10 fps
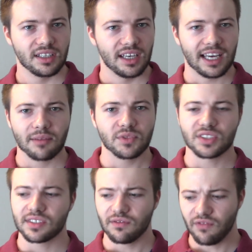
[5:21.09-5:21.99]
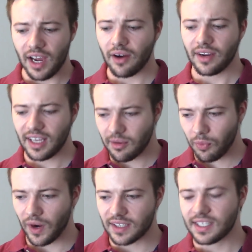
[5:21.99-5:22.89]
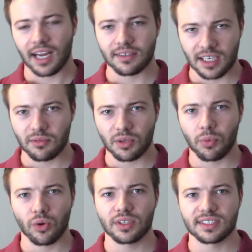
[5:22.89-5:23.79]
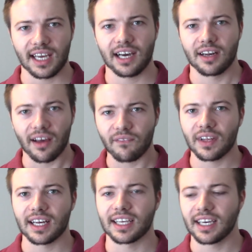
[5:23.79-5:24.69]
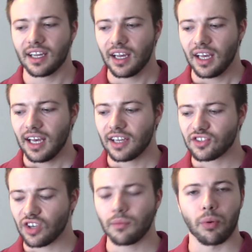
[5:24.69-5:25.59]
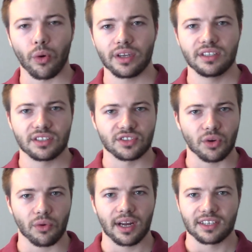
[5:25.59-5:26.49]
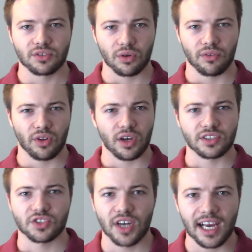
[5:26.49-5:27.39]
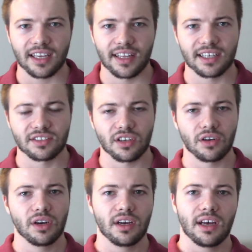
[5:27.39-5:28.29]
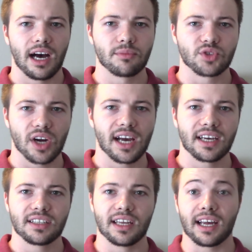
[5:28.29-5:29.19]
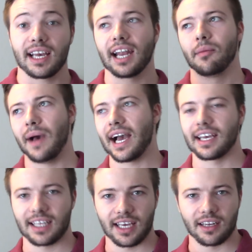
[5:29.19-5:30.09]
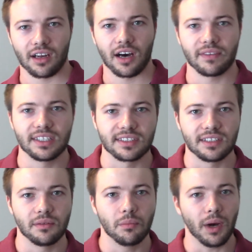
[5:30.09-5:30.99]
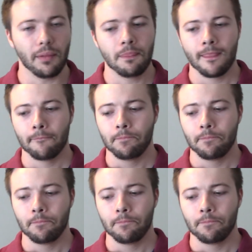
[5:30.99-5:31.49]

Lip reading: And I'm just very impressed that I was able to pull this out, and I feel like at some point in the story I sort of lost track of that. So I'm trying, and I got it back again, obviously, but